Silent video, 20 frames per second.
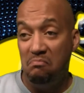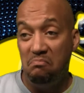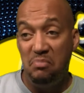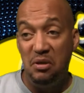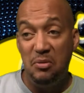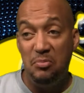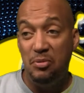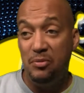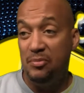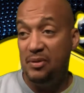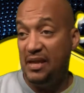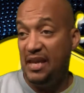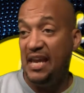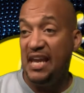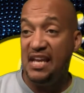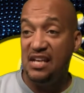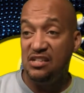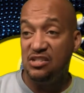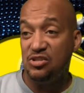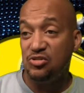people been
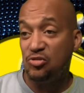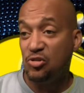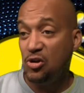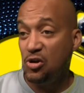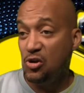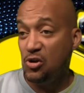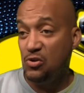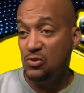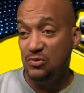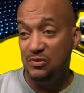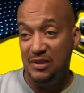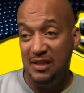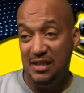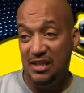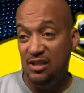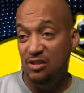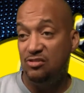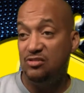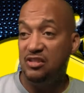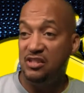hanging strong.
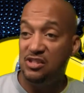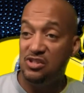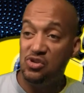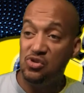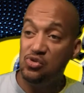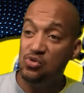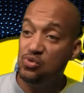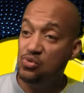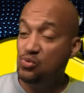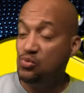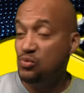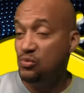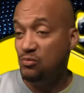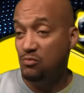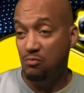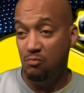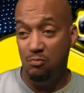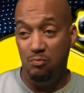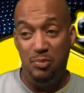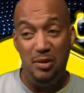LC2,
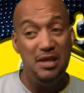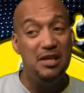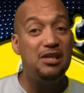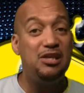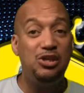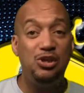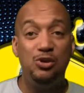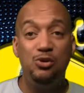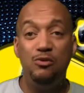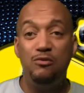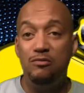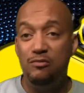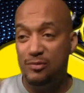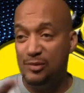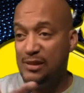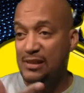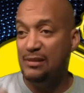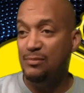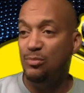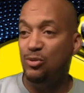Big Q,
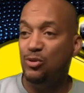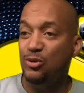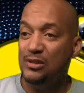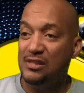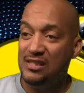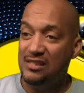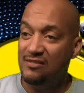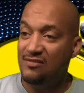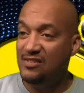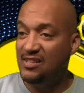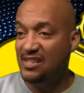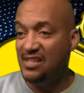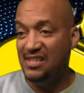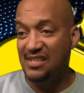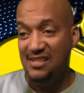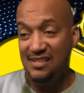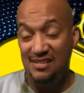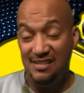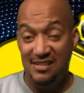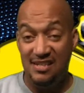Theme Boy
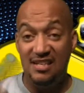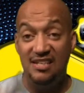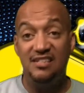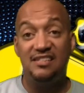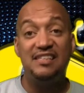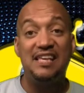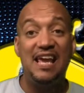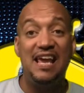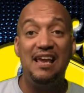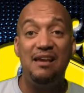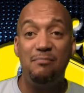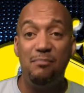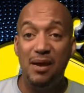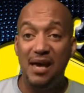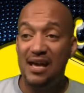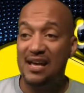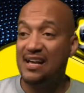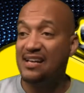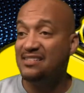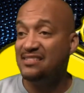TV. Dennis came
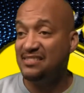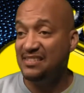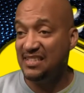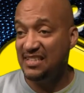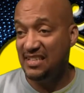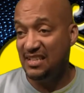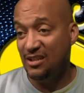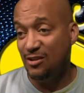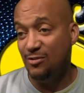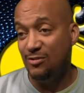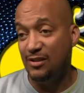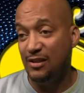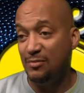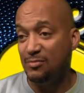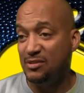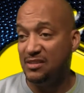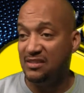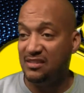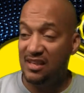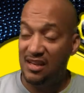back, I see. He on
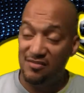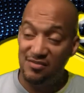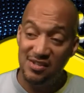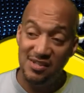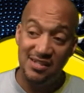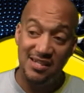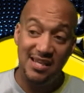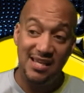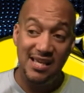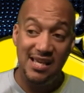number 7.